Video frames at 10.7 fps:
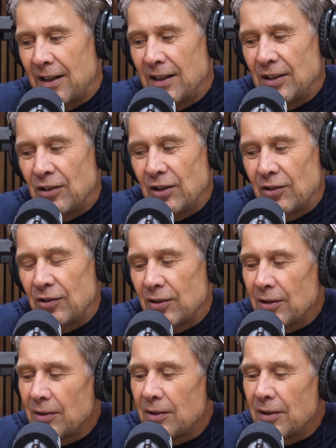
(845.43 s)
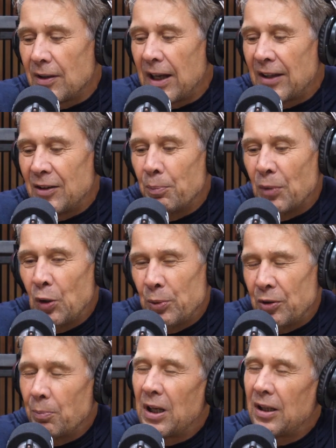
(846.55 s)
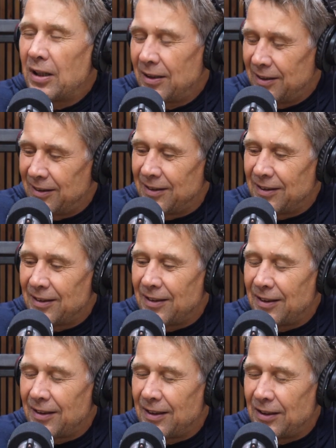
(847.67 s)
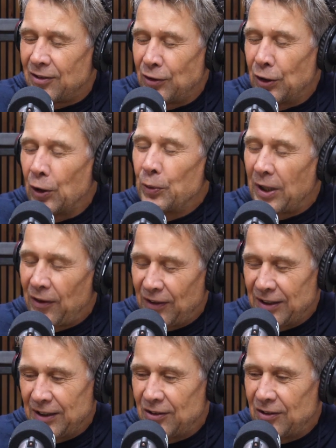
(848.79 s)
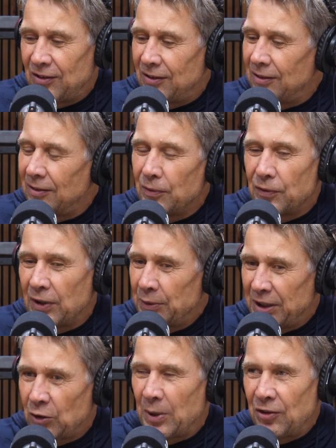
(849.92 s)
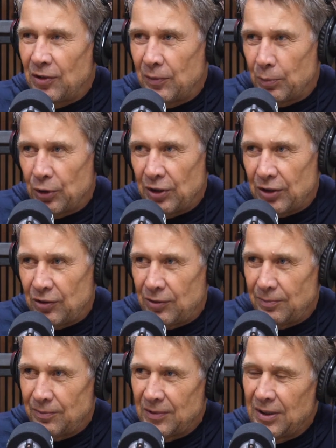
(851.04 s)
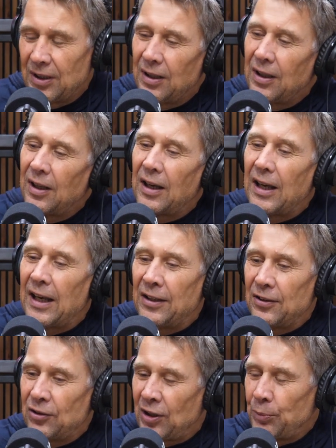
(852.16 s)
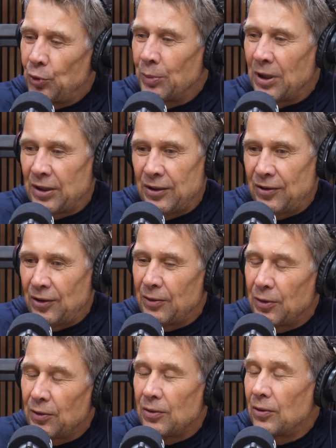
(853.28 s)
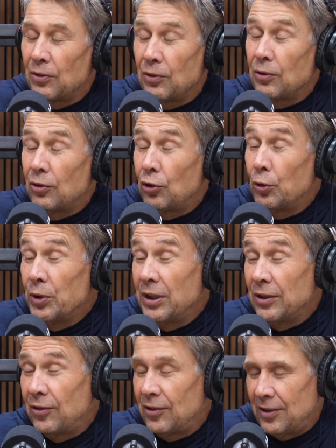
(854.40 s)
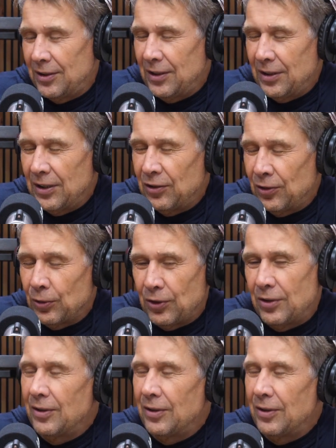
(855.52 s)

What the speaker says: It's at the moment MACH. It's known. I think it's very expensive projects, and time to market, 2 years is not.